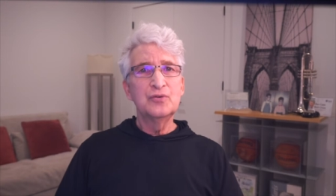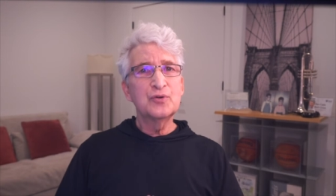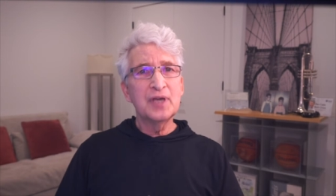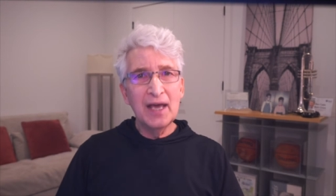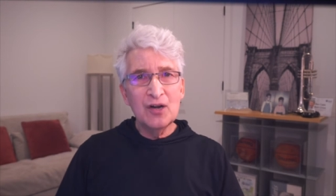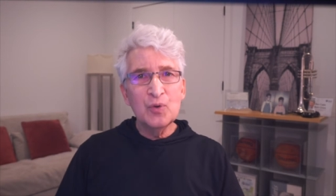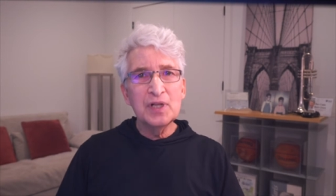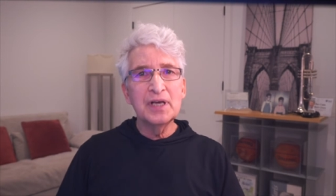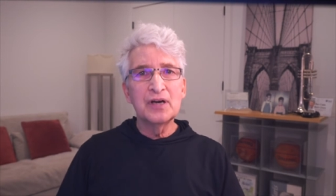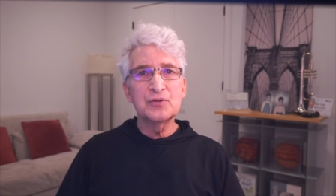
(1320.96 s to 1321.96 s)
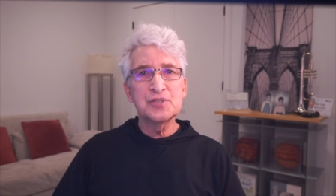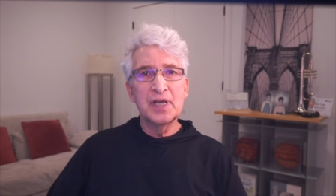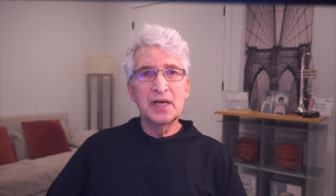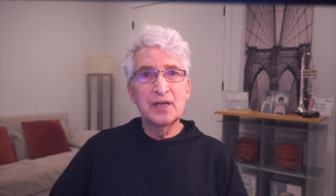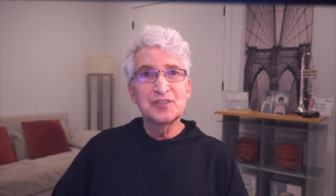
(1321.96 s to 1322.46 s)
can't really
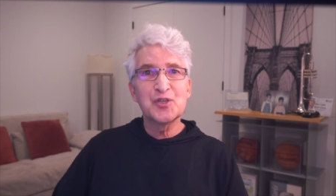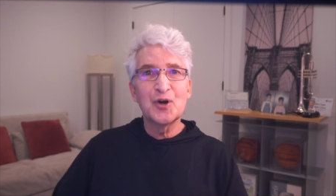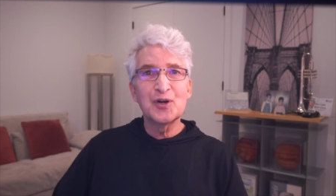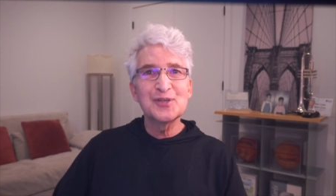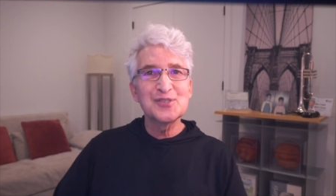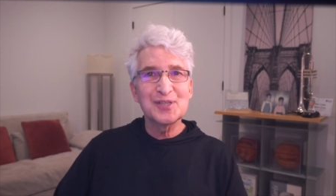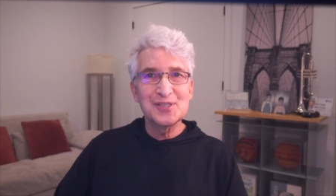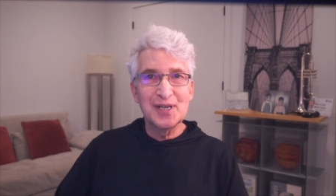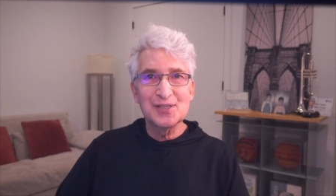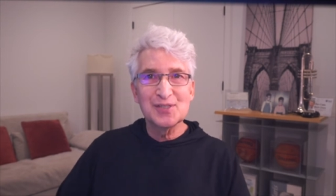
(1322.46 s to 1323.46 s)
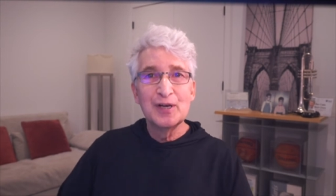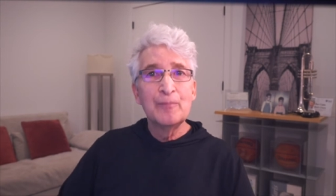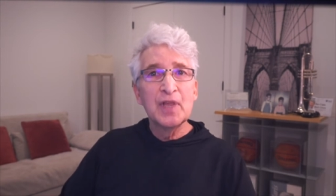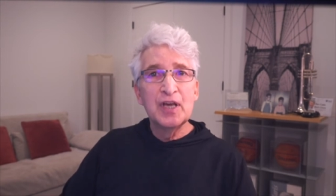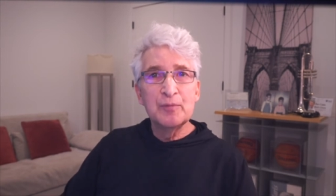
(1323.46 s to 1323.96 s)
understand historical success
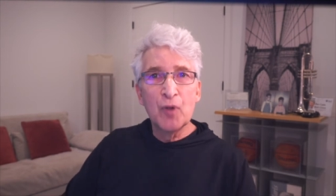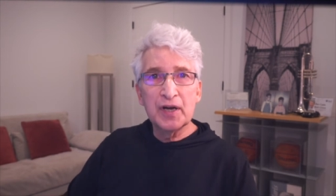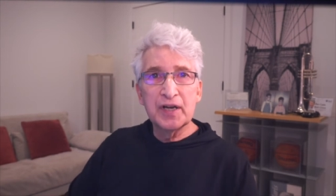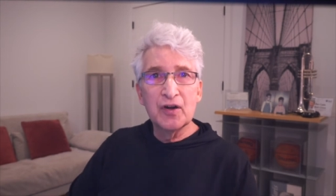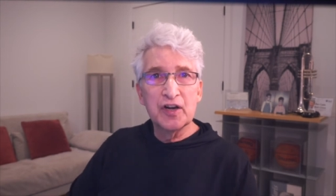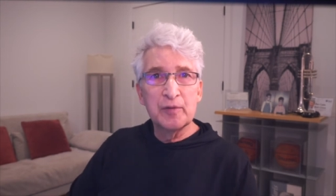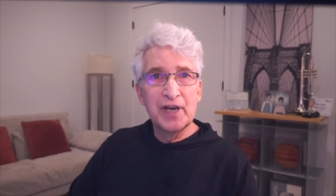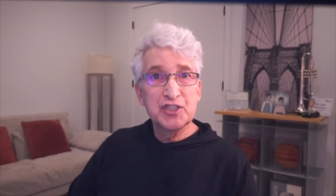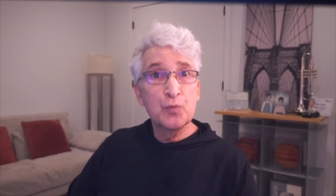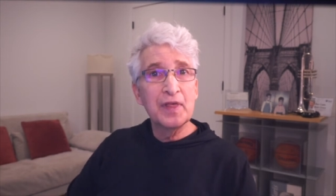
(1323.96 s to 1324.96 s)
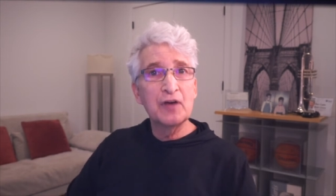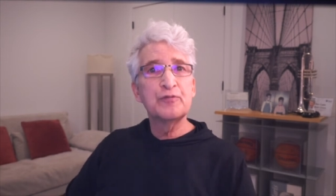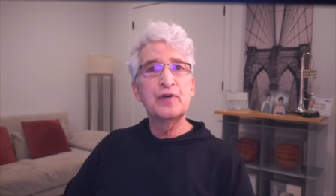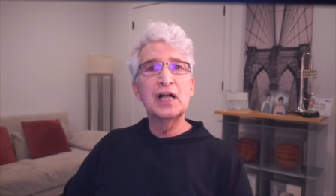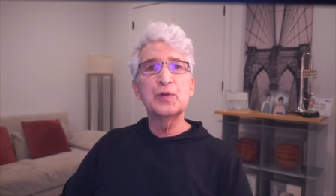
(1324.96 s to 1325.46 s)
in marketing automation without
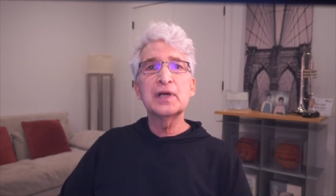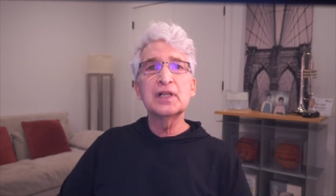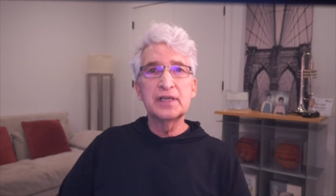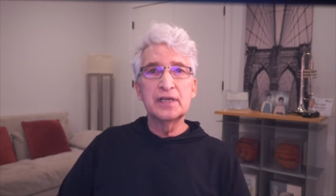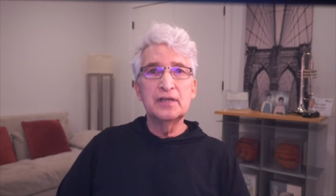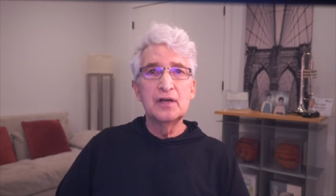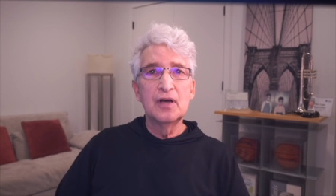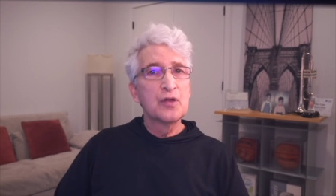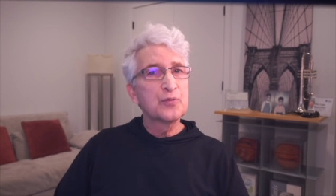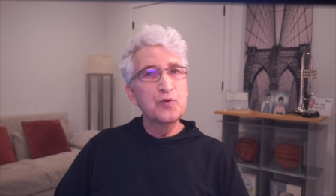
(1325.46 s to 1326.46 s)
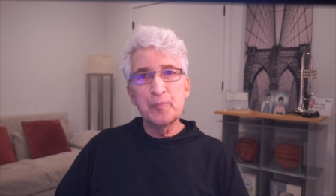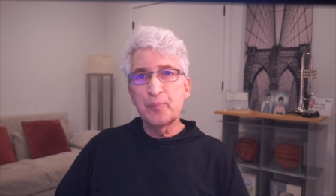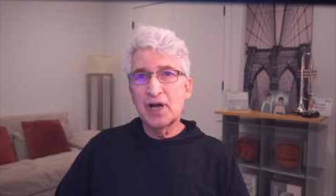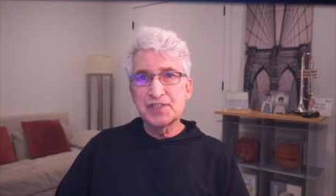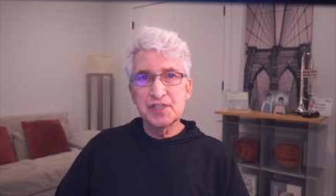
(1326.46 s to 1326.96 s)
following a lead through the
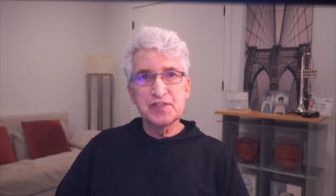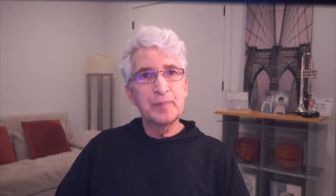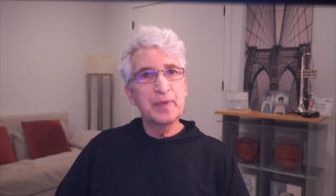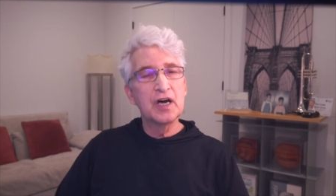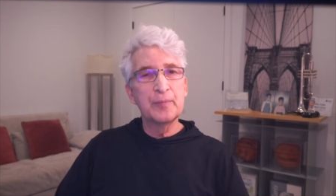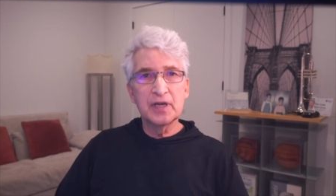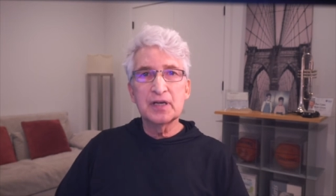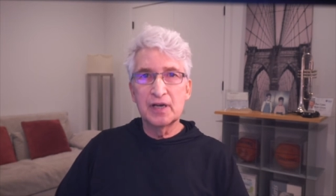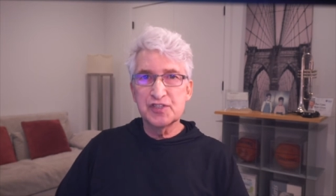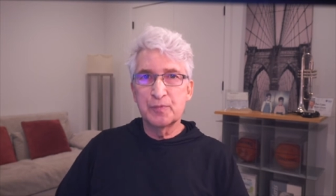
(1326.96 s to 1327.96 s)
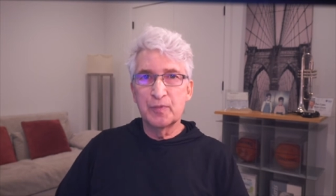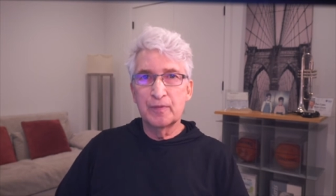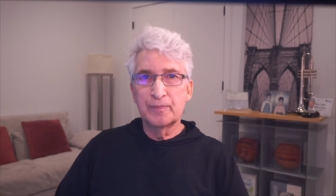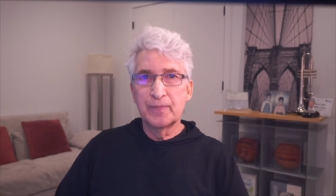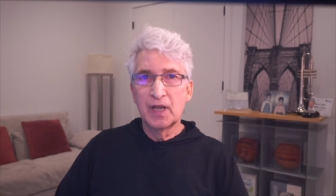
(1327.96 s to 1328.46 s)
process of becoming a customer.
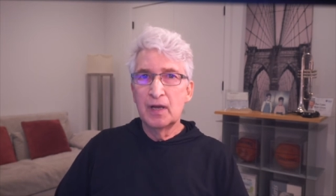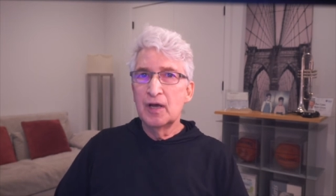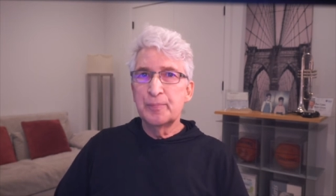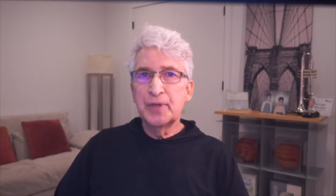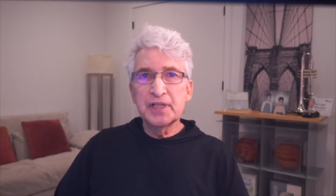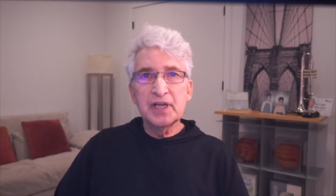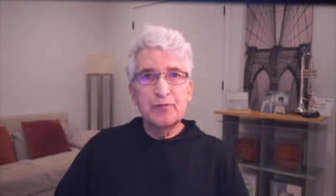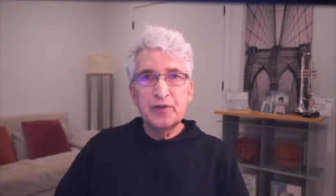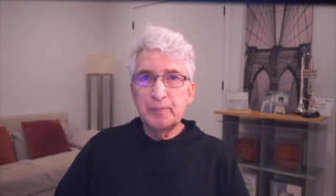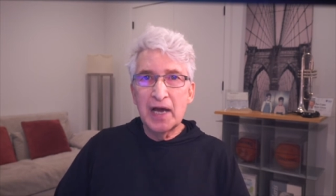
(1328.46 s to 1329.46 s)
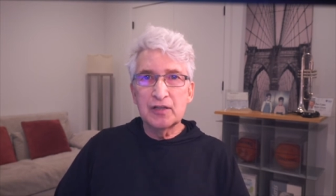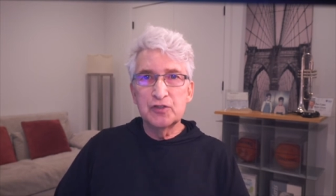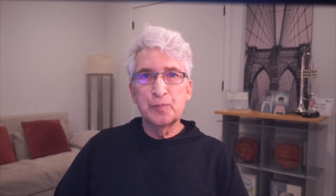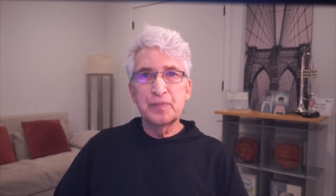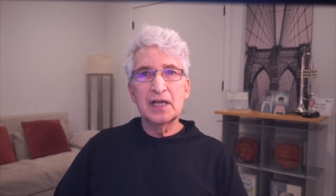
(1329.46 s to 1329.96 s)
Building a feedback
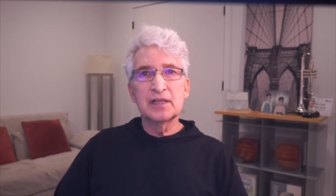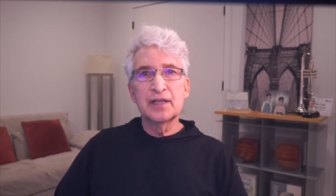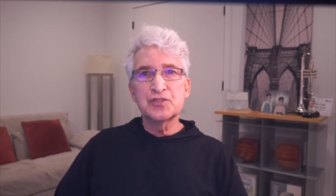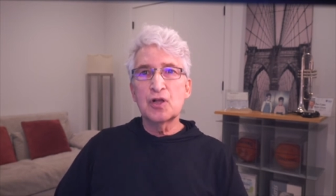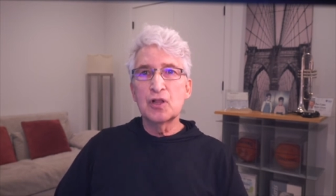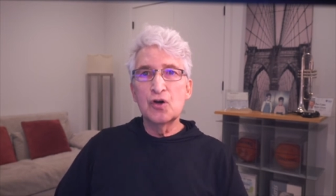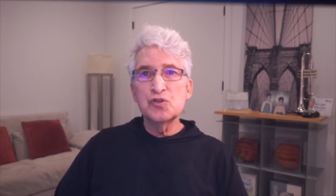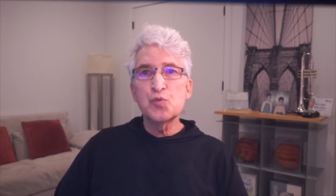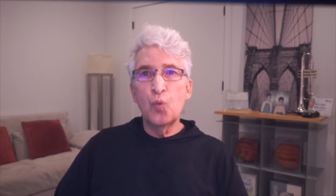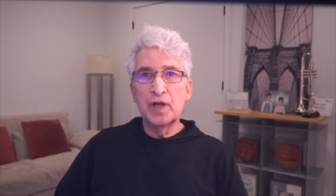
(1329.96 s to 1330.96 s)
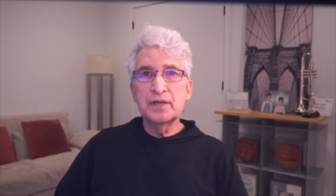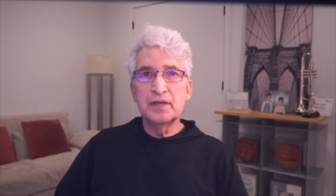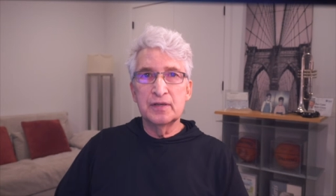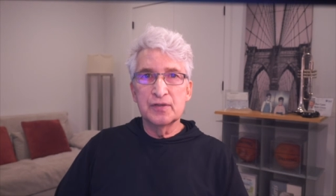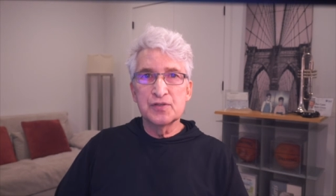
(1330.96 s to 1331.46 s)
loop that links closed-won
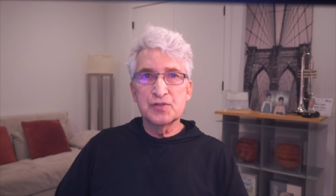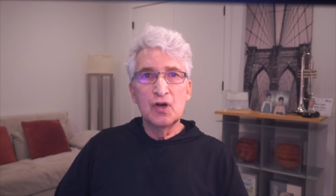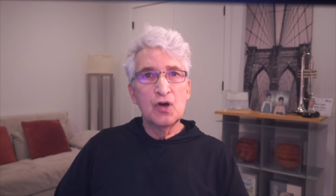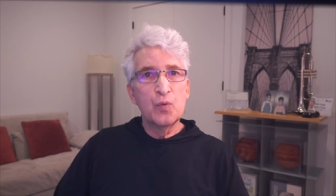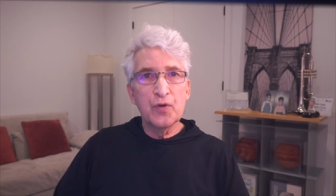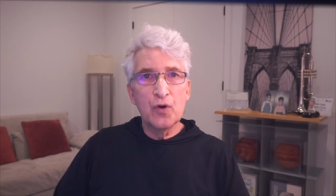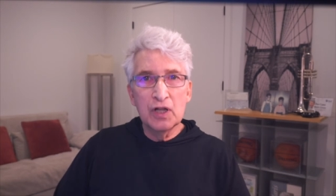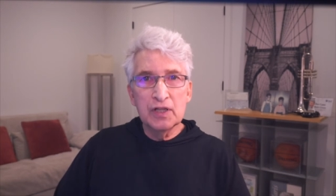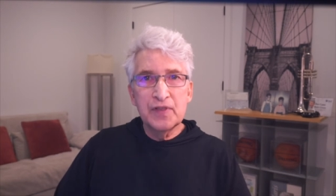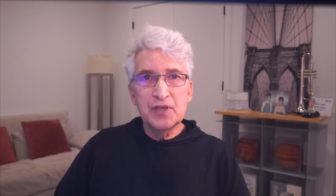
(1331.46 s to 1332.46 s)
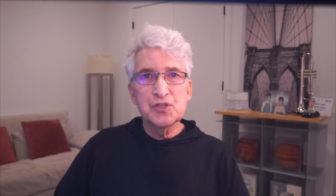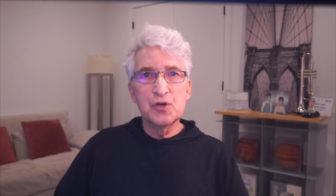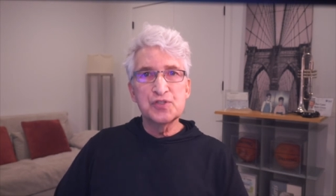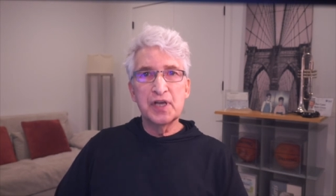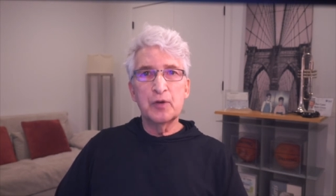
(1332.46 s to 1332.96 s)
deals with all of the
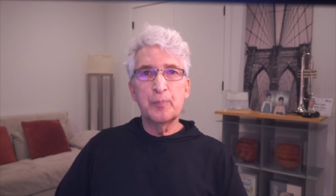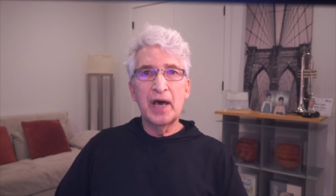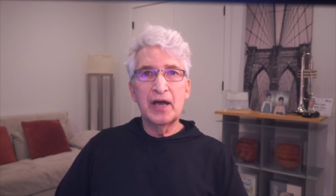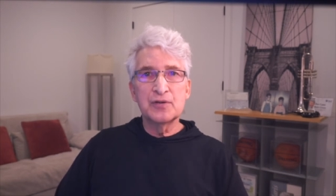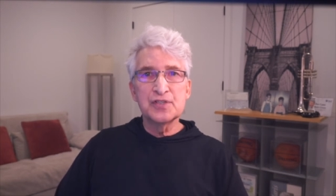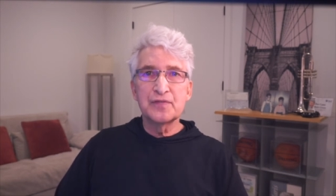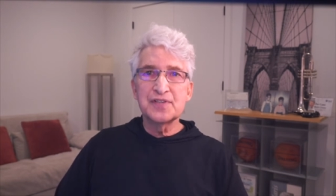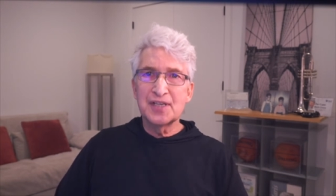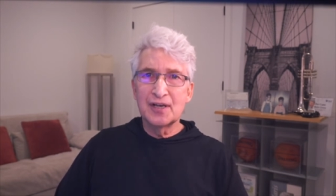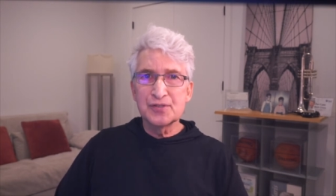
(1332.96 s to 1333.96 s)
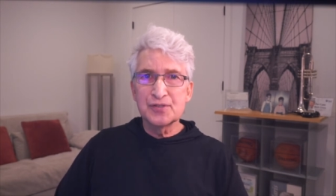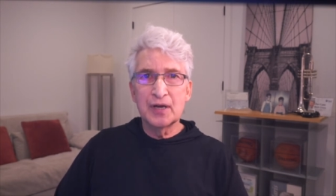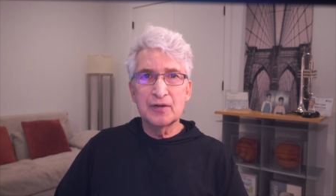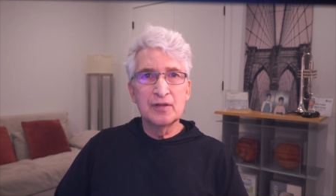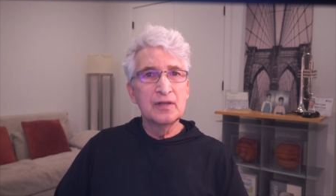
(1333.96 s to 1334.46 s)
associated patterns of the sales
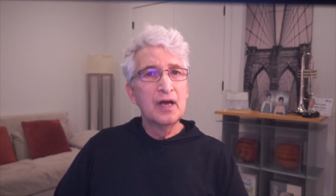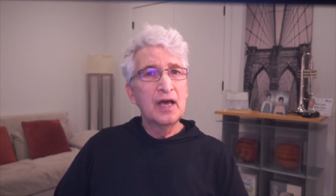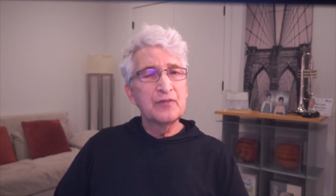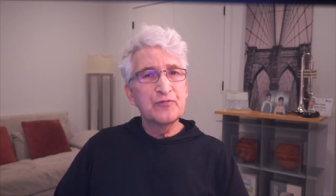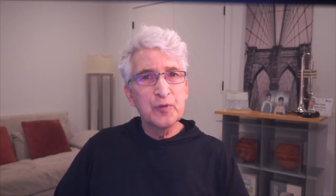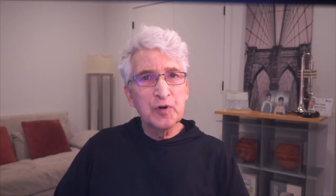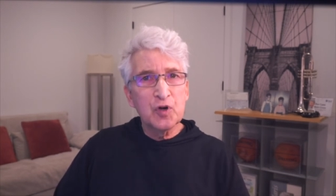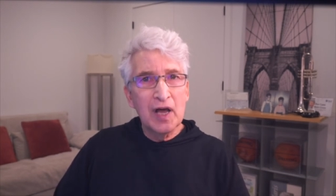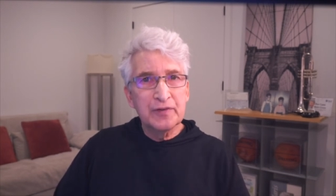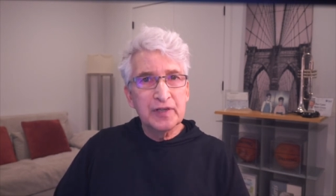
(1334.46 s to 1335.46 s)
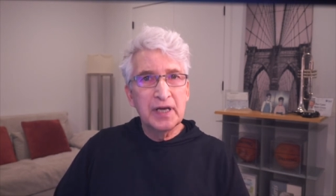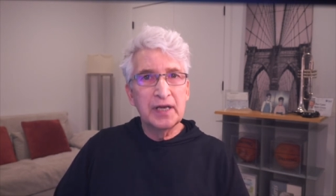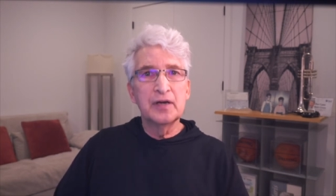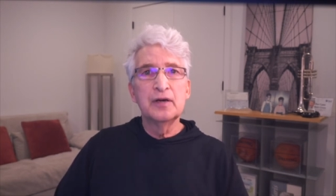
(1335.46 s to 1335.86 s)
cycle and firmographic data